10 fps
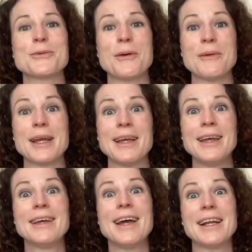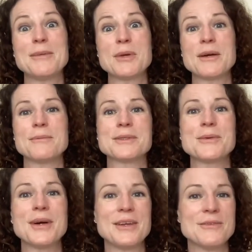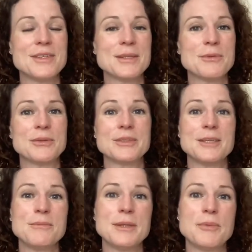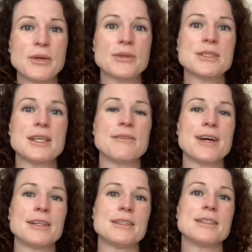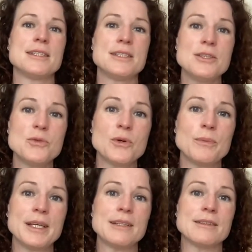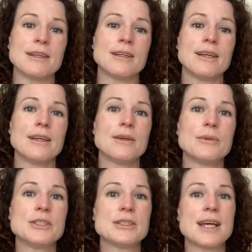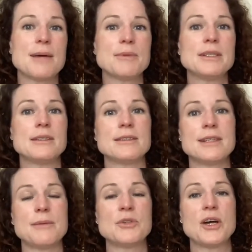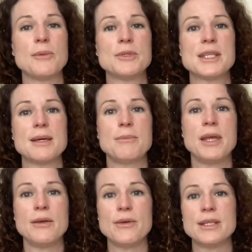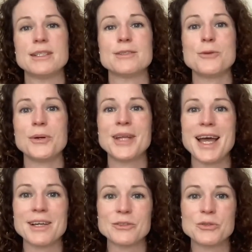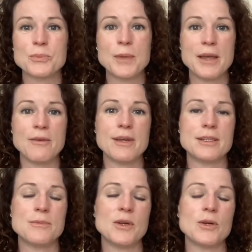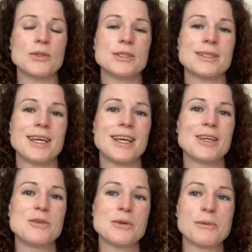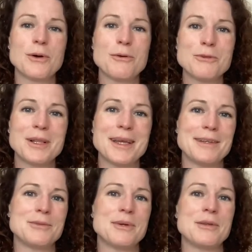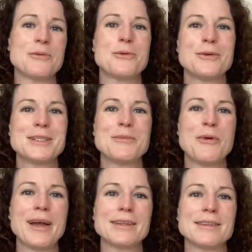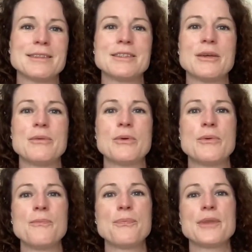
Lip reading: growing and it becomes quite visible, simply because they've had decidual bleeding, which has happened at the same time as their period. It's not an actual period because you don't ovulate when you're already pregnant, so your